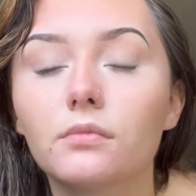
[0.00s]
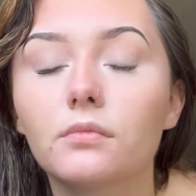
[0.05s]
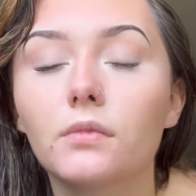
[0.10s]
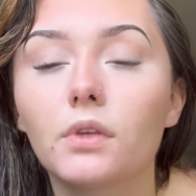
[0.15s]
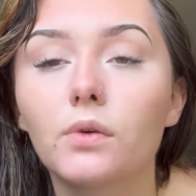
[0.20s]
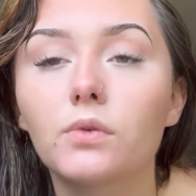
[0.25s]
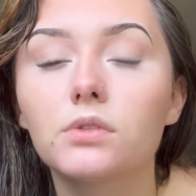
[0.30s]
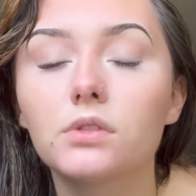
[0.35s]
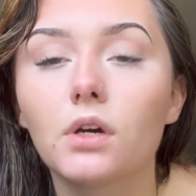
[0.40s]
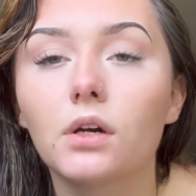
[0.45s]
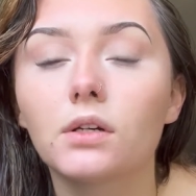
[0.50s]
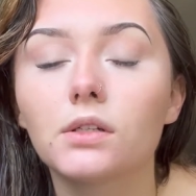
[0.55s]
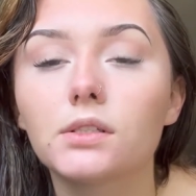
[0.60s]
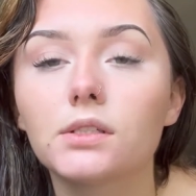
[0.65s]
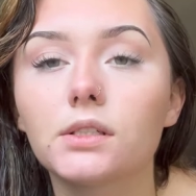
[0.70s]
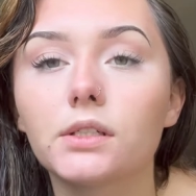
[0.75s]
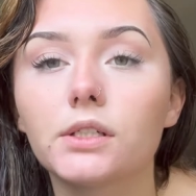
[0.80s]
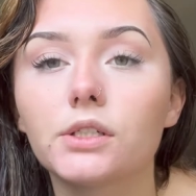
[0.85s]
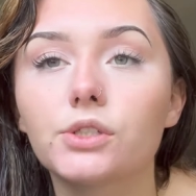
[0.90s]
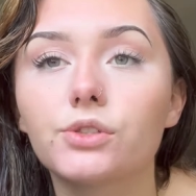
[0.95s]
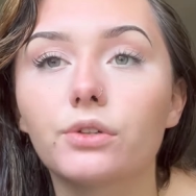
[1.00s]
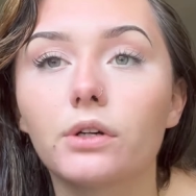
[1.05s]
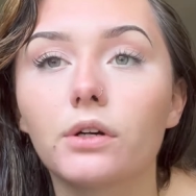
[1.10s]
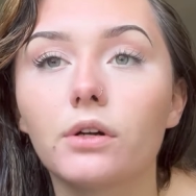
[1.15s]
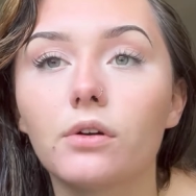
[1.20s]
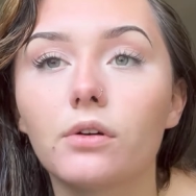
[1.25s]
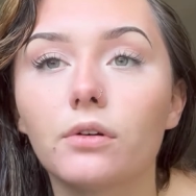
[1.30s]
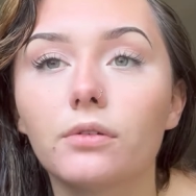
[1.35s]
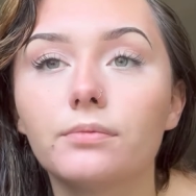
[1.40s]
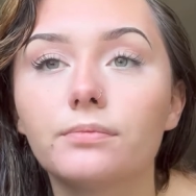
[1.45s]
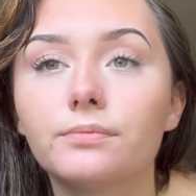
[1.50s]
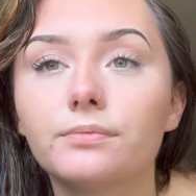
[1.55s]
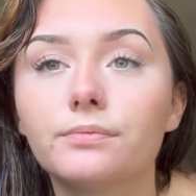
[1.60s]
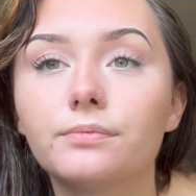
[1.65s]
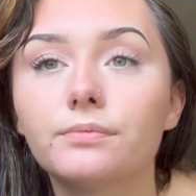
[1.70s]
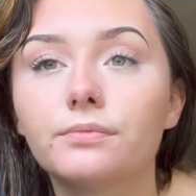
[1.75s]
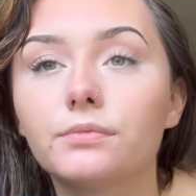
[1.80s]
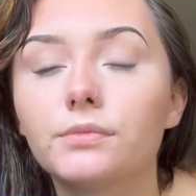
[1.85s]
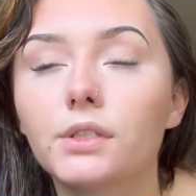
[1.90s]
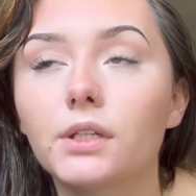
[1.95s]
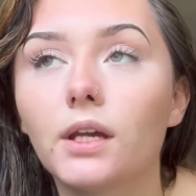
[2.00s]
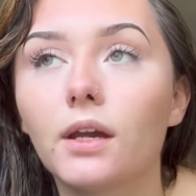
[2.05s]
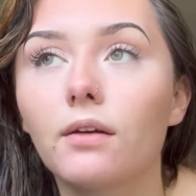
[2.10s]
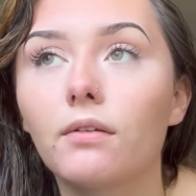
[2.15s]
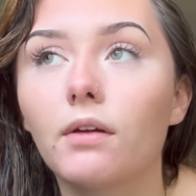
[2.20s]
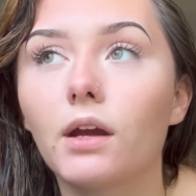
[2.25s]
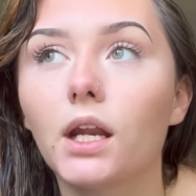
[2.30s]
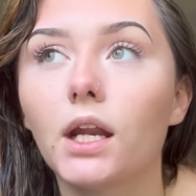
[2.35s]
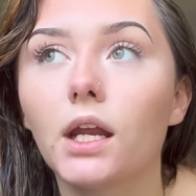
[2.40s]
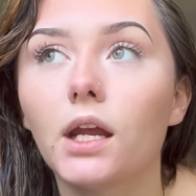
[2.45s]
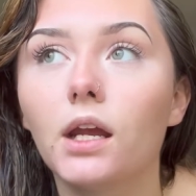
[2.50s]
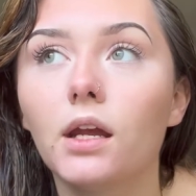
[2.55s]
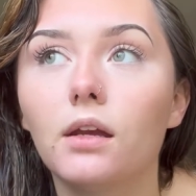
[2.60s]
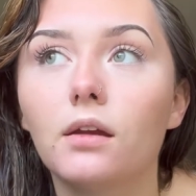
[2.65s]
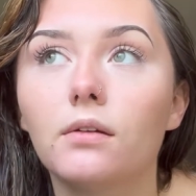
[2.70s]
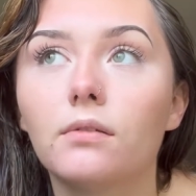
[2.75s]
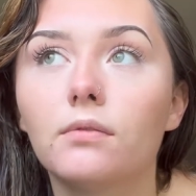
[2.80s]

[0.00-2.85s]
It was honestly a struggle to get ready